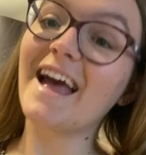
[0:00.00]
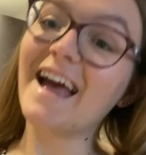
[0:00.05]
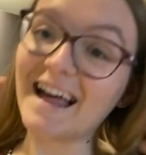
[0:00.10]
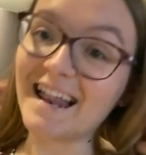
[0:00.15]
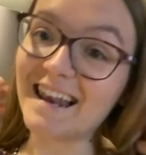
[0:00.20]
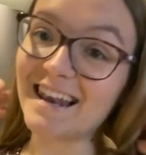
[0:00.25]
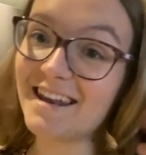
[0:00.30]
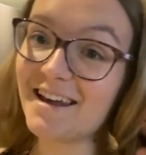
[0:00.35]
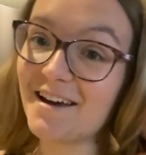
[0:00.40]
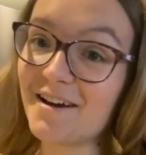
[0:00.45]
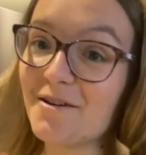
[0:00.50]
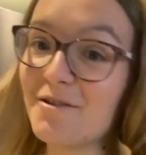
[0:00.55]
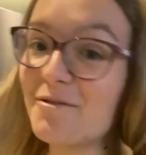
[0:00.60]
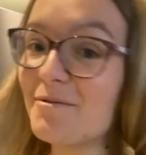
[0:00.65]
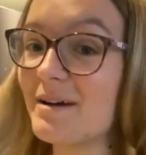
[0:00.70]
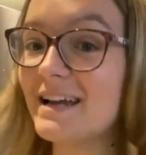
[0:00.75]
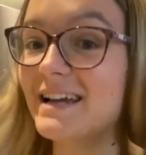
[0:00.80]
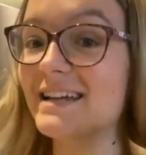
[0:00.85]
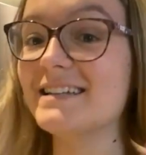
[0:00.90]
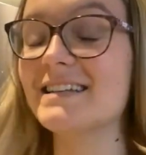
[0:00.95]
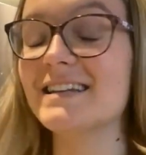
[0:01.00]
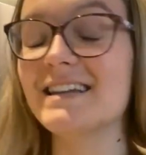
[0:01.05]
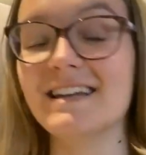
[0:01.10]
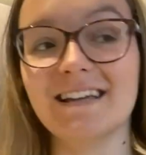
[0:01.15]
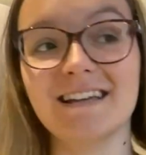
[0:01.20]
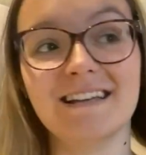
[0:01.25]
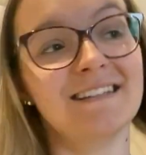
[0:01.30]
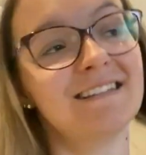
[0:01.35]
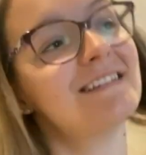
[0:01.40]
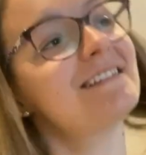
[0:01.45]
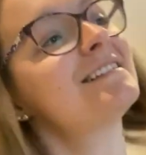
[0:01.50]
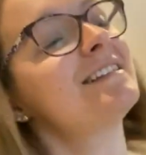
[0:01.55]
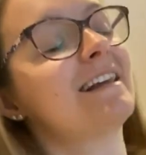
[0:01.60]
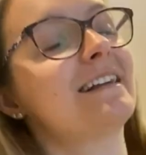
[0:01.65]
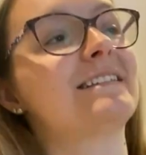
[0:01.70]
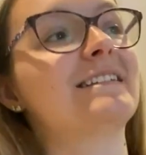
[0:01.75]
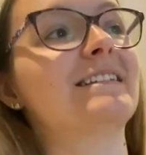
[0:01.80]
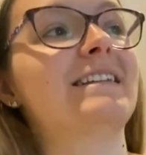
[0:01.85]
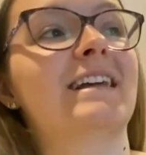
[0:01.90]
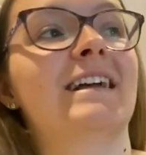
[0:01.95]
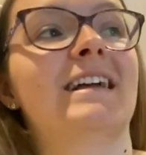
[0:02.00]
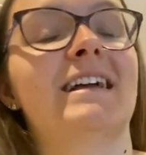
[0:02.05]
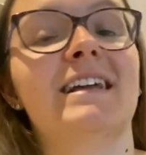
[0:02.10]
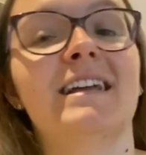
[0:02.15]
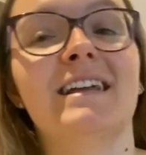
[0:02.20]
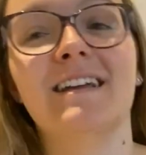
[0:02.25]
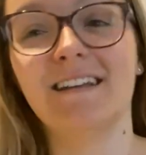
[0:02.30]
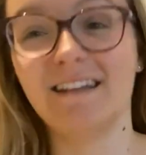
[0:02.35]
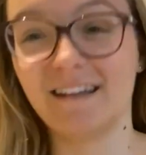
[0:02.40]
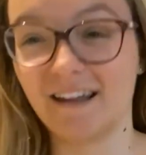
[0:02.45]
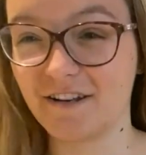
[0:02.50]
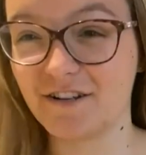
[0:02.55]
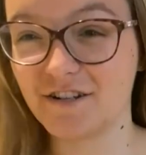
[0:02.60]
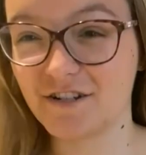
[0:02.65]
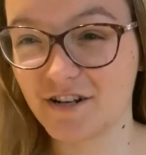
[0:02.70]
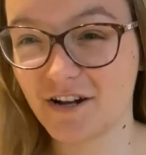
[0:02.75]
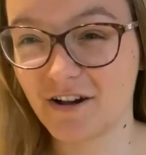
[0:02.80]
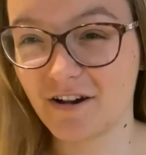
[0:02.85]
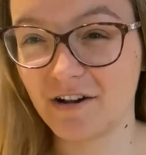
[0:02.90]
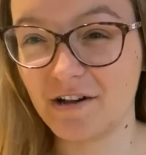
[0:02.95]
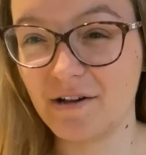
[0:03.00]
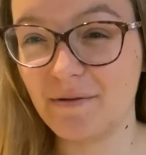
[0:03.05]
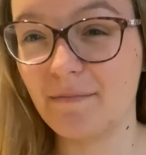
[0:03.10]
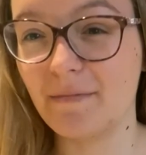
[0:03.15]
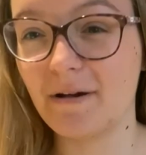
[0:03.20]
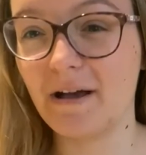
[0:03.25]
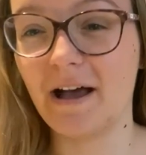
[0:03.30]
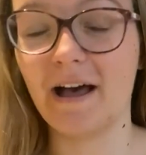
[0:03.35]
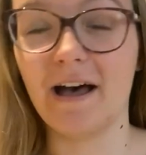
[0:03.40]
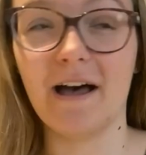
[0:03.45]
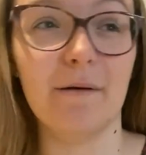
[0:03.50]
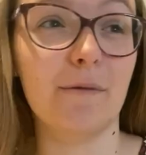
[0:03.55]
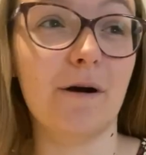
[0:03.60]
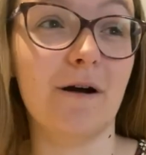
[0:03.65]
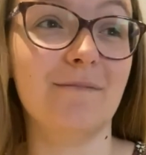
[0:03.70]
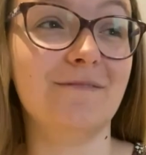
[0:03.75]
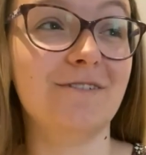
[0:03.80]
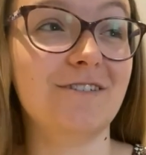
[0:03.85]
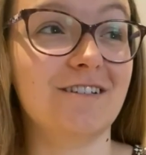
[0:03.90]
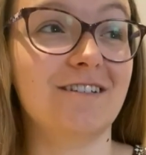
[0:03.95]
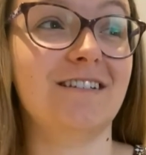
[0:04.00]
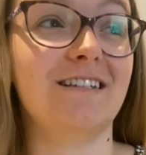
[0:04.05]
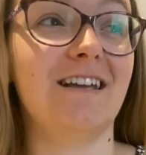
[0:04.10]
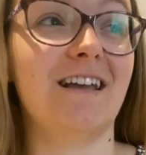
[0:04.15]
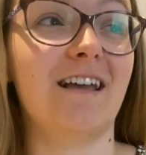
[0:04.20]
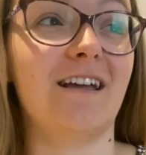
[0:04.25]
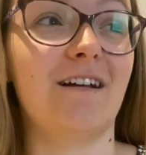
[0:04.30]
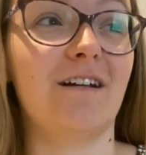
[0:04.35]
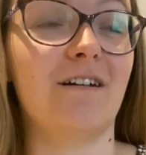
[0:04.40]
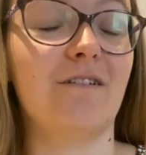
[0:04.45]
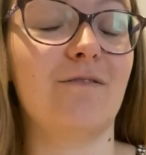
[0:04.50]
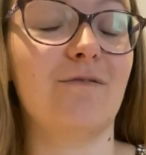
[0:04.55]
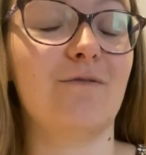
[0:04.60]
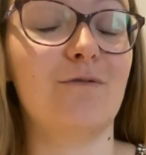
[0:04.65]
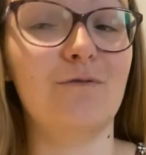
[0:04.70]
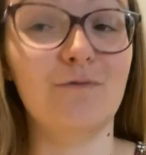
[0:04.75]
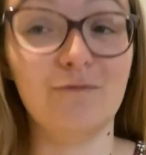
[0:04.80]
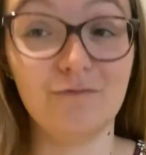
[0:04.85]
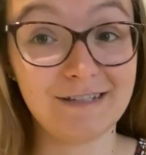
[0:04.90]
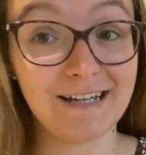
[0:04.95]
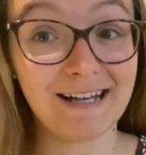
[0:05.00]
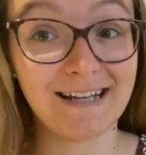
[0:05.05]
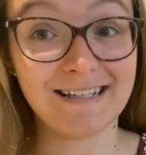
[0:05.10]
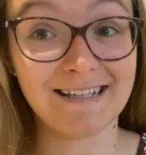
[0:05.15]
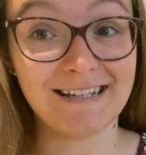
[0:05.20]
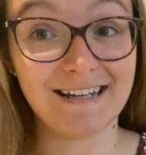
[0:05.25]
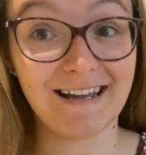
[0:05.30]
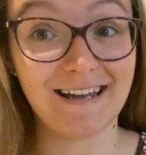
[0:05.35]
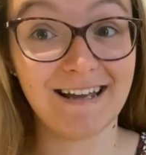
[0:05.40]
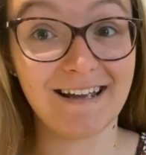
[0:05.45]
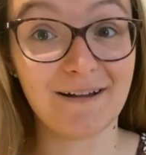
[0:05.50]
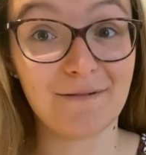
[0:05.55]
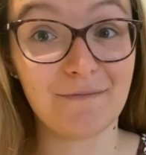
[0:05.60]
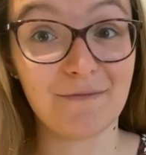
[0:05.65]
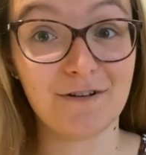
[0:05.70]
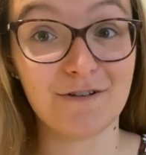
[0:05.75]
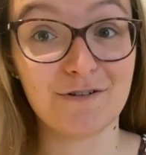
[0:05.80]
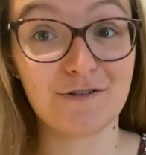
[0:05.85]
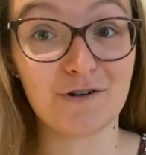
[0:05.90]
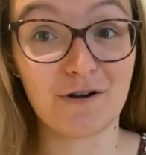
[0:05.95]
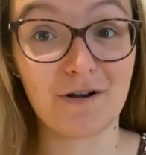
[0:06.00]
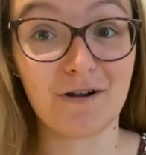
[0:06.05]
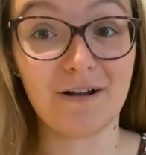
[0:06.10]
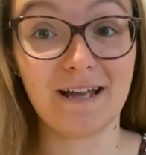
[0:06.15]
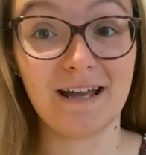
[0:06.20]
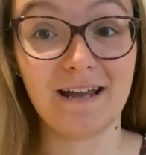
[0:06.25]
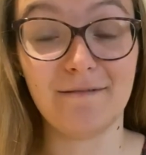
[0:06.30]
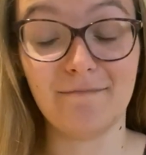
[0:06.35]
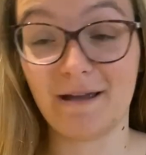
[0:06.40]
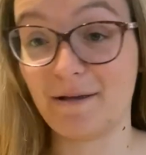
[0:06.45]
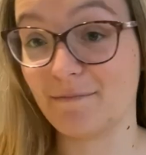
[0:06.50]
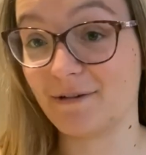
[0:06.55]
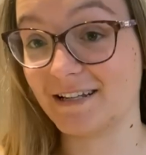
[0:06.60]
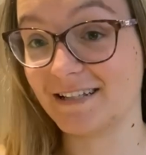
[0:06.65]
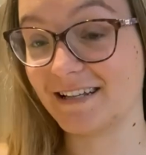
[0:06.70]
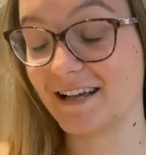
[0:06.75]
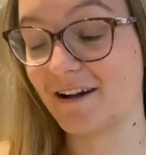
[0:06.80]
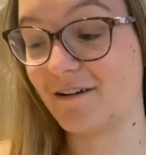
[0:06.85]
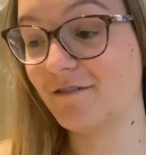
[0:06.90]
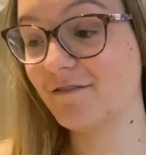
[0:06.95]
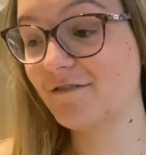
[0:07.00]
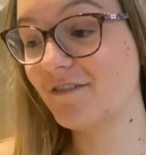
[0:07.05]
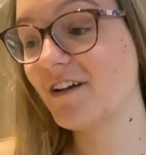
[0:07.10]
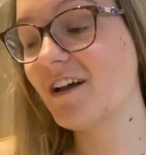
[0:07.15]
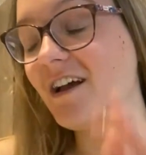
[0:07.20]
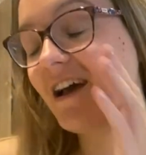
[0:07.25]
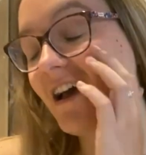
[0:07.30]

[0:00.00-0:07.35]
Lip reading: Hello, it is Saturday lunchtime. I'm studying all day today. I'm gonna try and make myself.